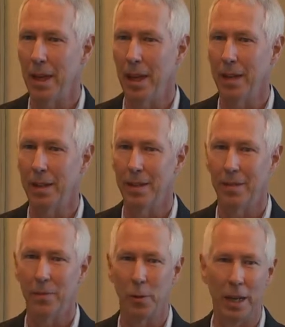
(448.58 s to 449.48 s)
And
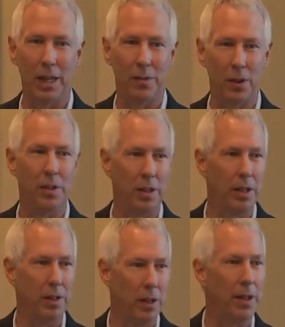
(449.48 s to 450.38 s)
for many of you,
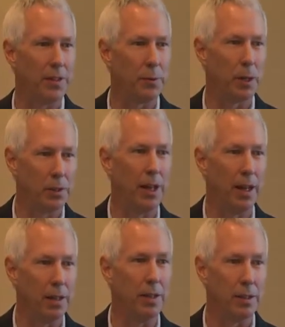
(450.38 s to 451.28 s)
you know that's a real
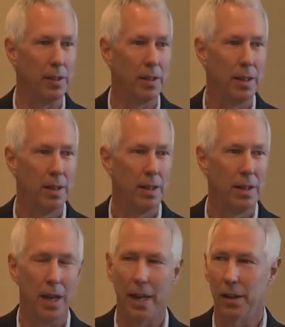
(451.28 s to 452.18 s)
challenge.
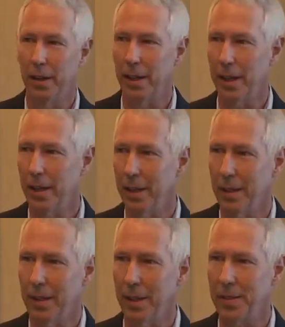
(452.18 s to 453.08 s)
I heard a
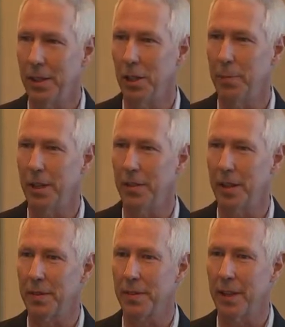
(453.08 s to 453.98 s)
senior
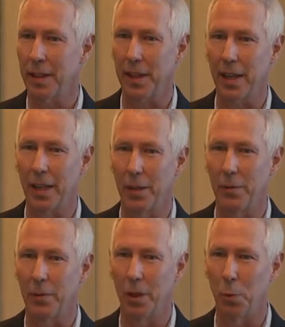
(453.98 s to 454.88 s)
business
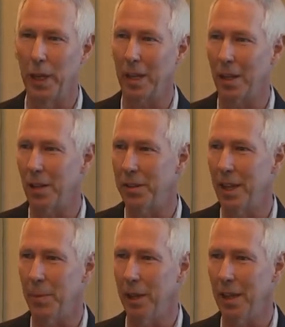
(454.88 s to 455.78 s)
executive a week ago
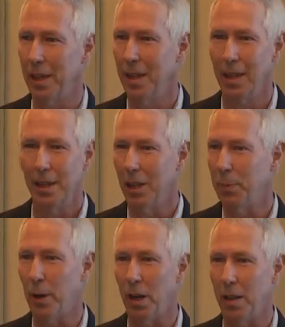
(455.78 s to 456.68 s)
tell me,
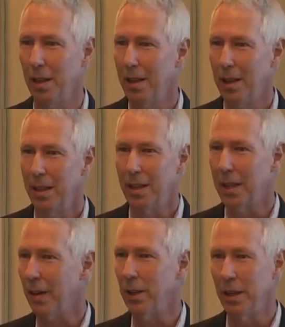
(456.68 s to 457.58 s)
Paul,
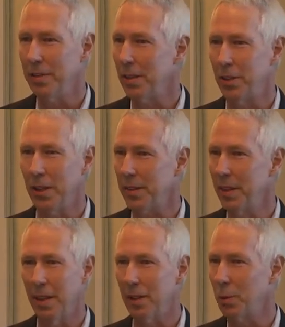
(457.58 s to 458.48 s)
governance is just
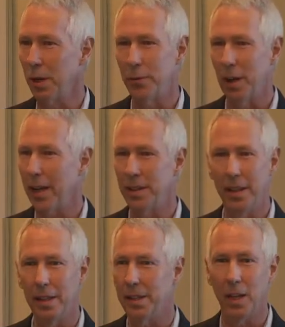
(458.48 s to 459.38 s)
another word for IT
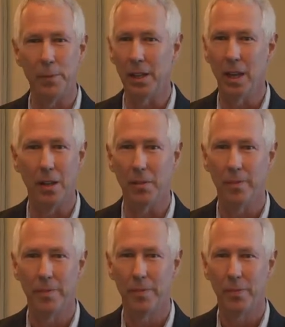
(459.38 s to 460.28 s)
to tell me no,
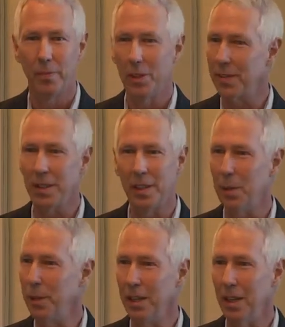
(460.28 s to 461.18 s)
just to
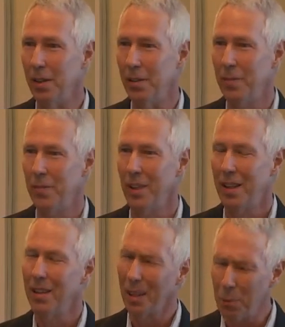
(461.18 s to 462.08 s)
tell me no.
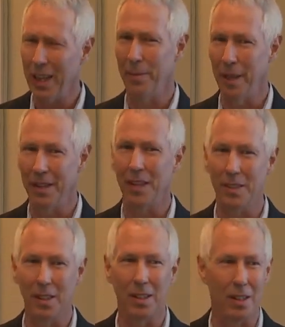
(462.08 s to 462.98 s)
Like, wait a minute,
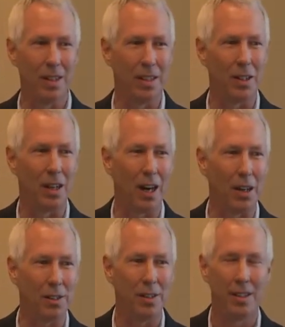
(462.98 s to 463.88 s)
that's a little
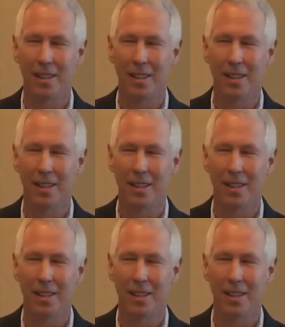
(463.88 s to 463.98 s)
harsh.